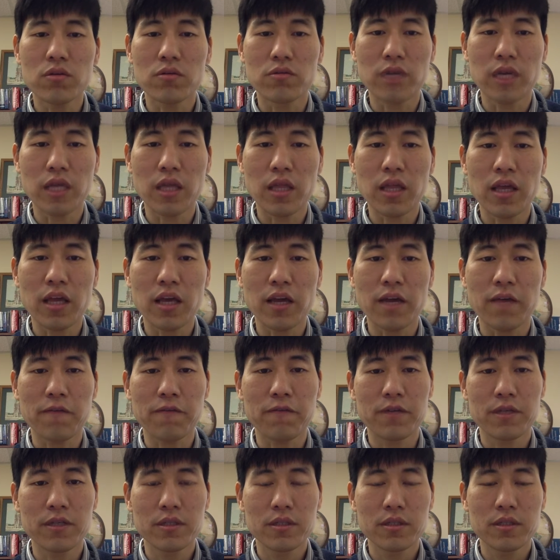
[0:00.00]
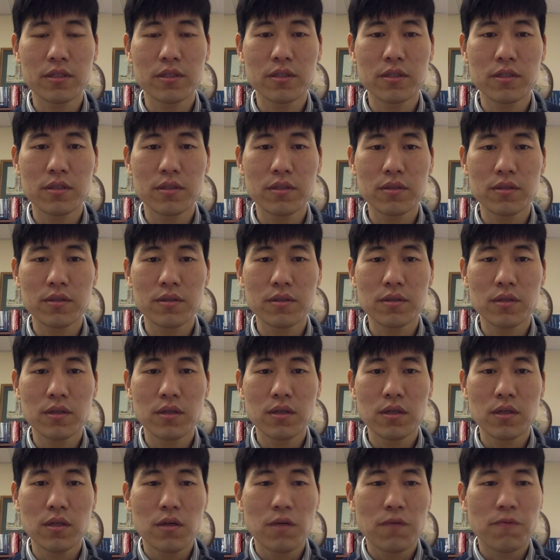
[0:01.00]
relief
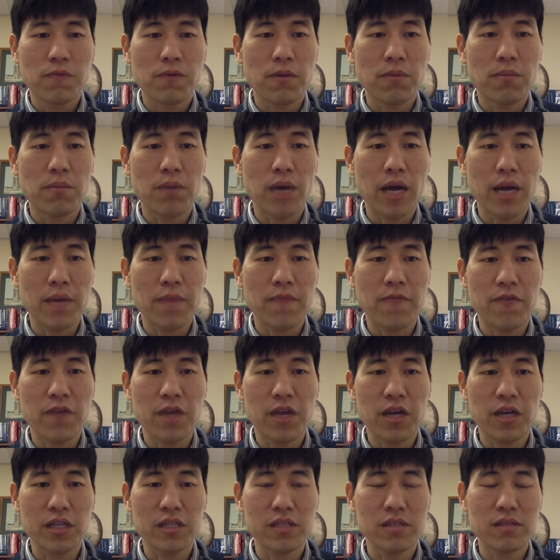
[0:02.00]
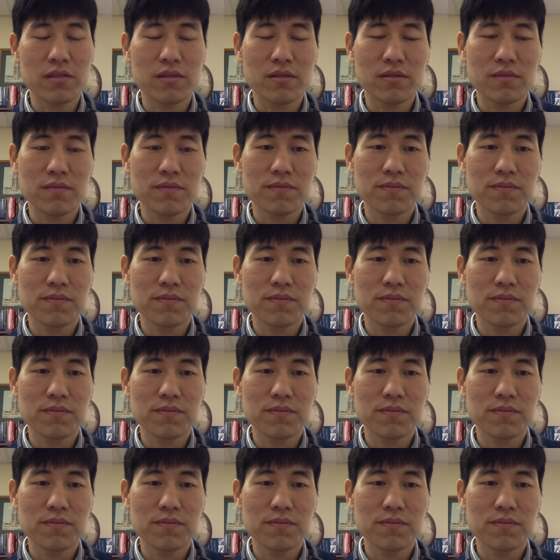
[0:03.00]
from my fears.